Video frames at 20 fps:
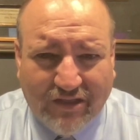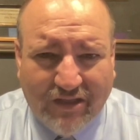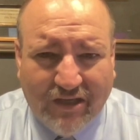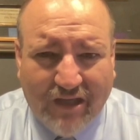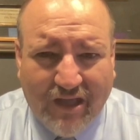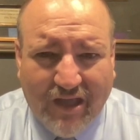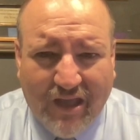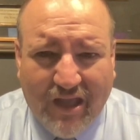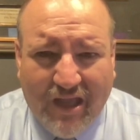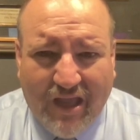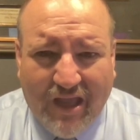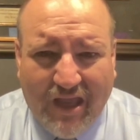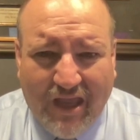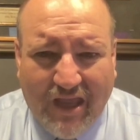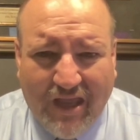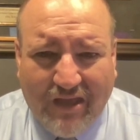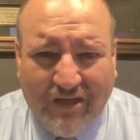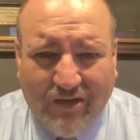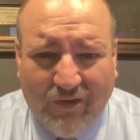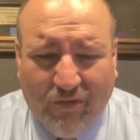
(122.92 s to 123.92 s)
and
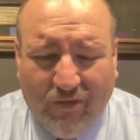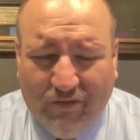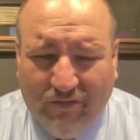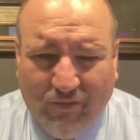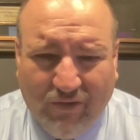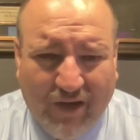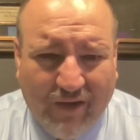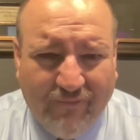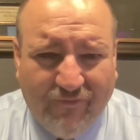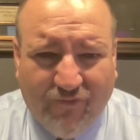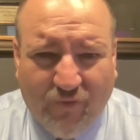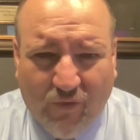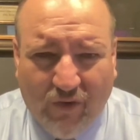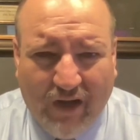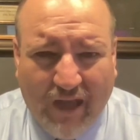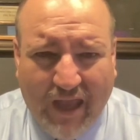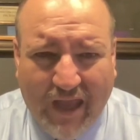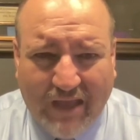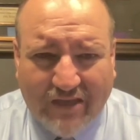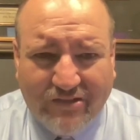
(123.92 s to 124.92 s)
and or right before
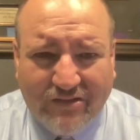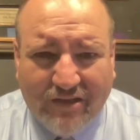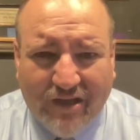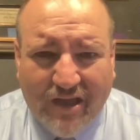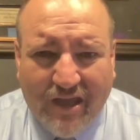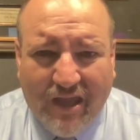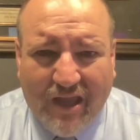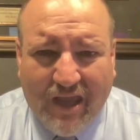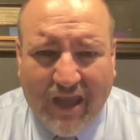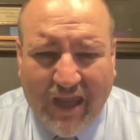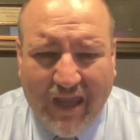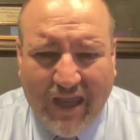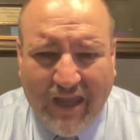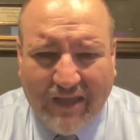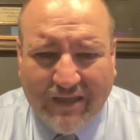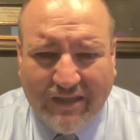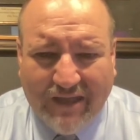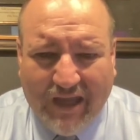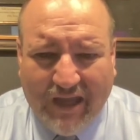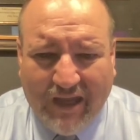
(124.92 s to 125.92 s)
last.
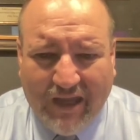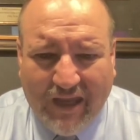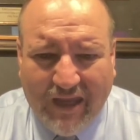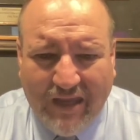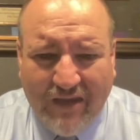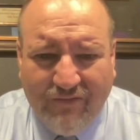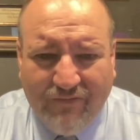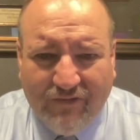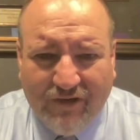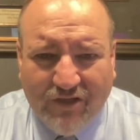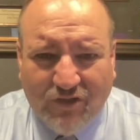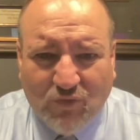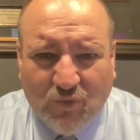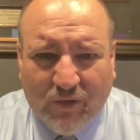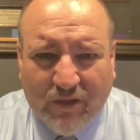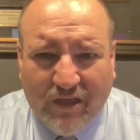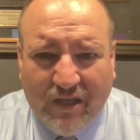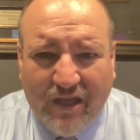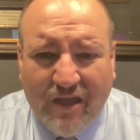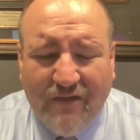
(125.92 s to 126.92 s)
And uh, even as
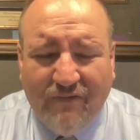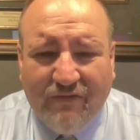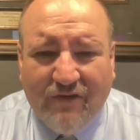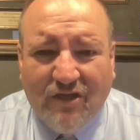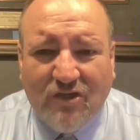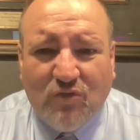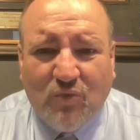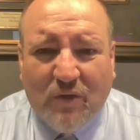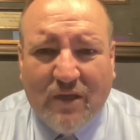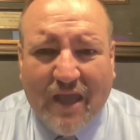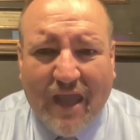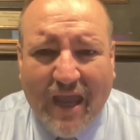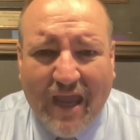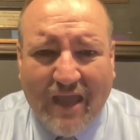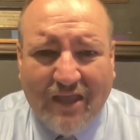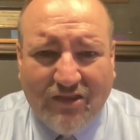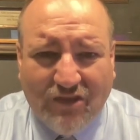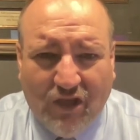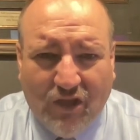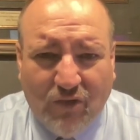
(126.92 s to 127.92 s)
we even as we
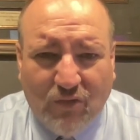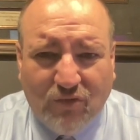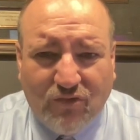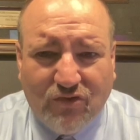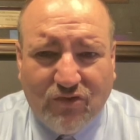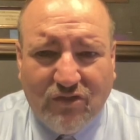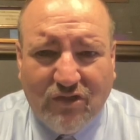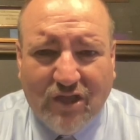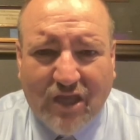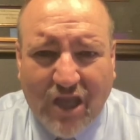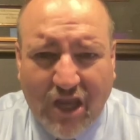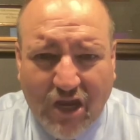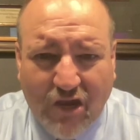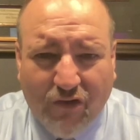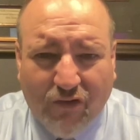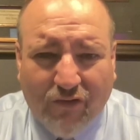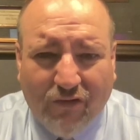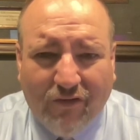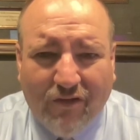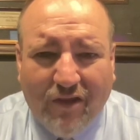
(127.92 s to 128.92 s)
had those
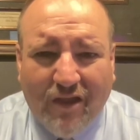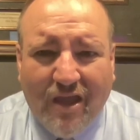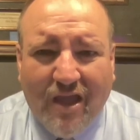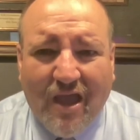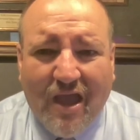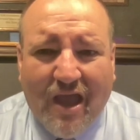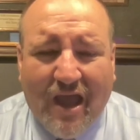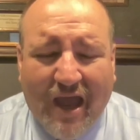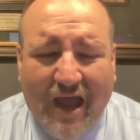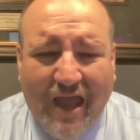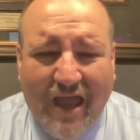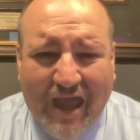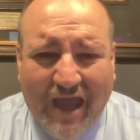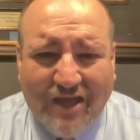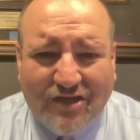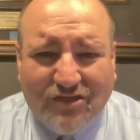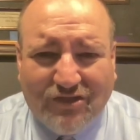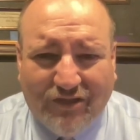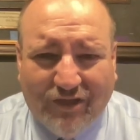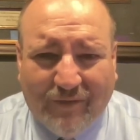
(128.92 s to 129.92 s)
here, I
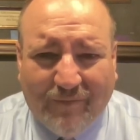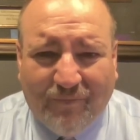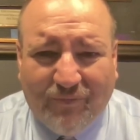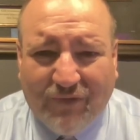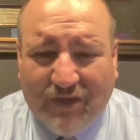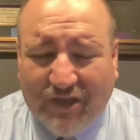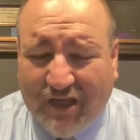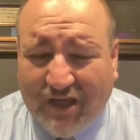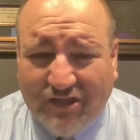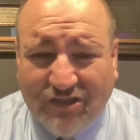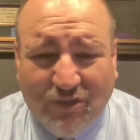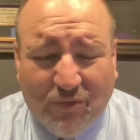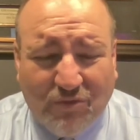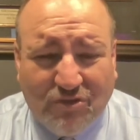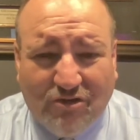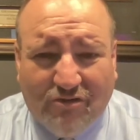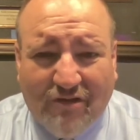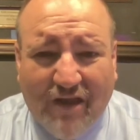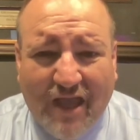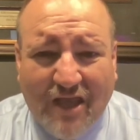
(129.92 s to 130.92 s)
asked them because it
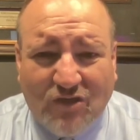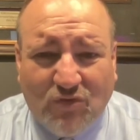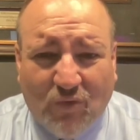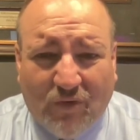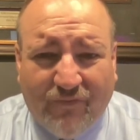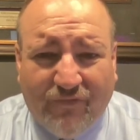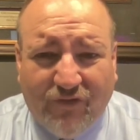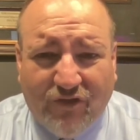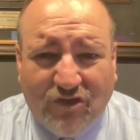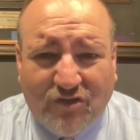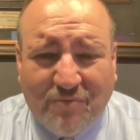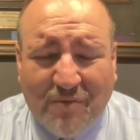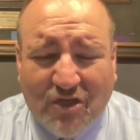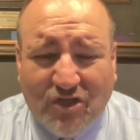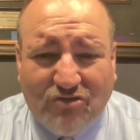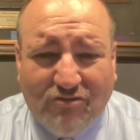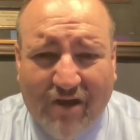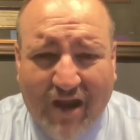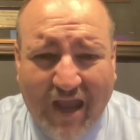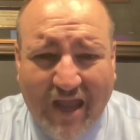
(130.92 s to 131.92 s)
was our last one for the
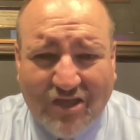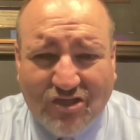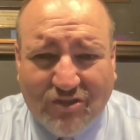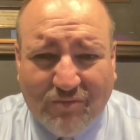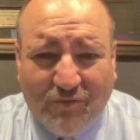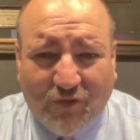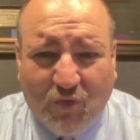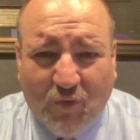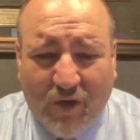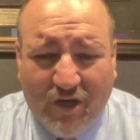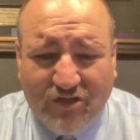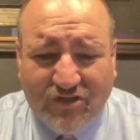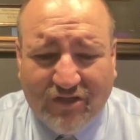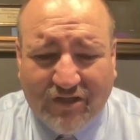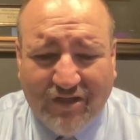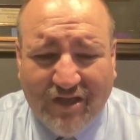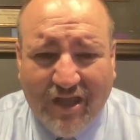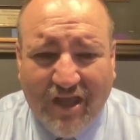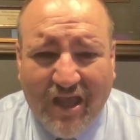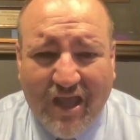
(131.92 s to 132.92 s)
semester. I asked them the
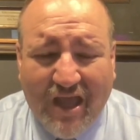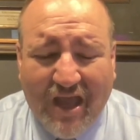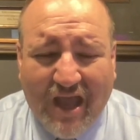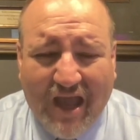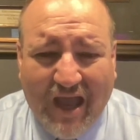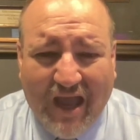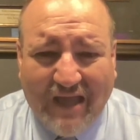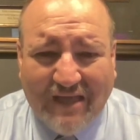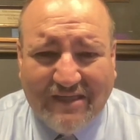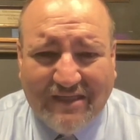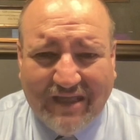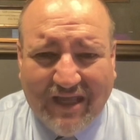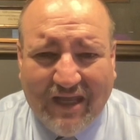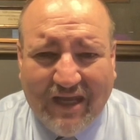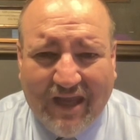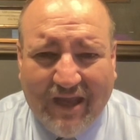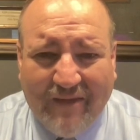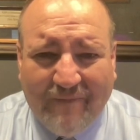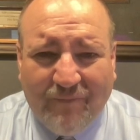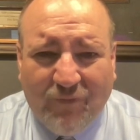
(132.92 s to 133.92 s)
question. I said,
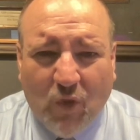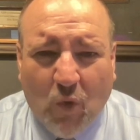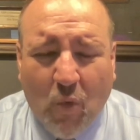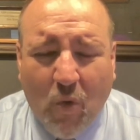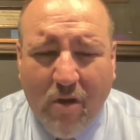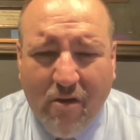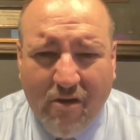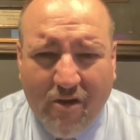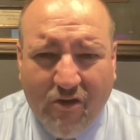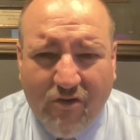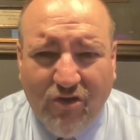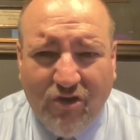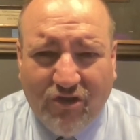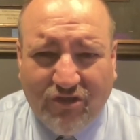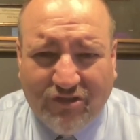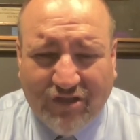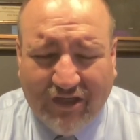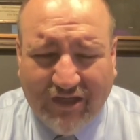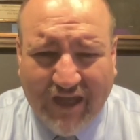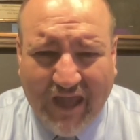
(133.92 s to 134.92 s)
uh, where are you
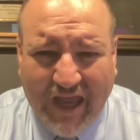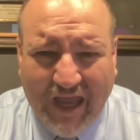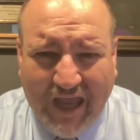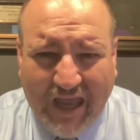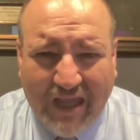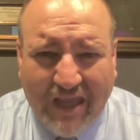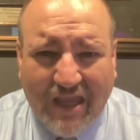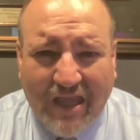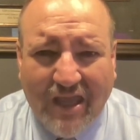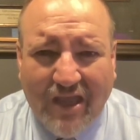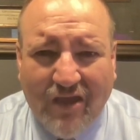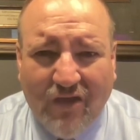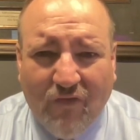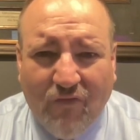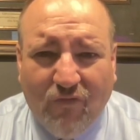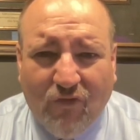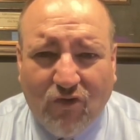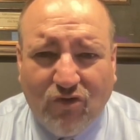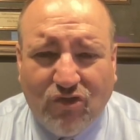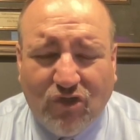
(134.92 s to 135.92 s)
today
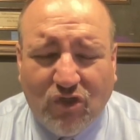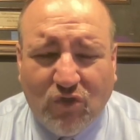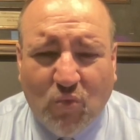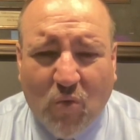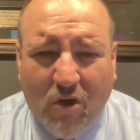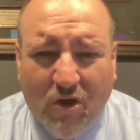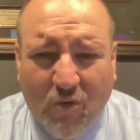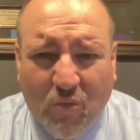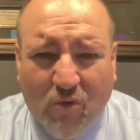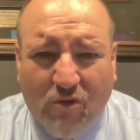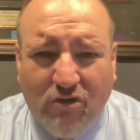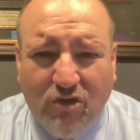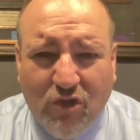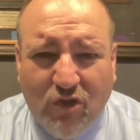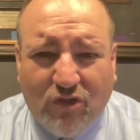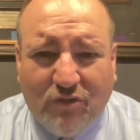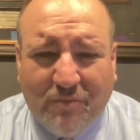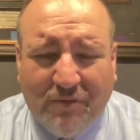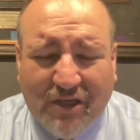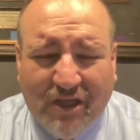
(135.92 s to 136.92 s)
versus where were you
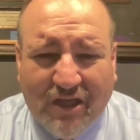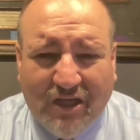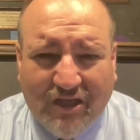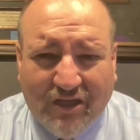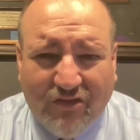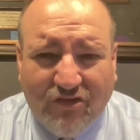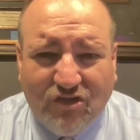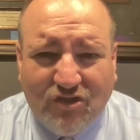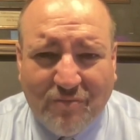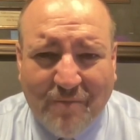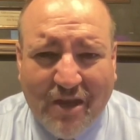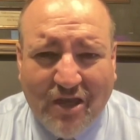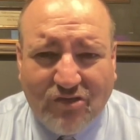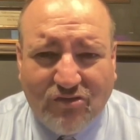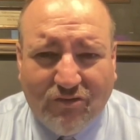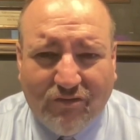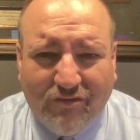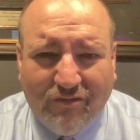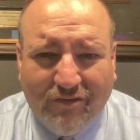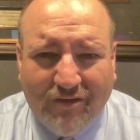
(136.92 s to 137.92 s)
at the beginning of the
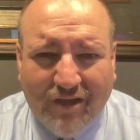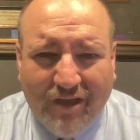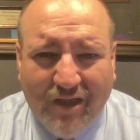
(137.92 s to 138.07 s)
semester?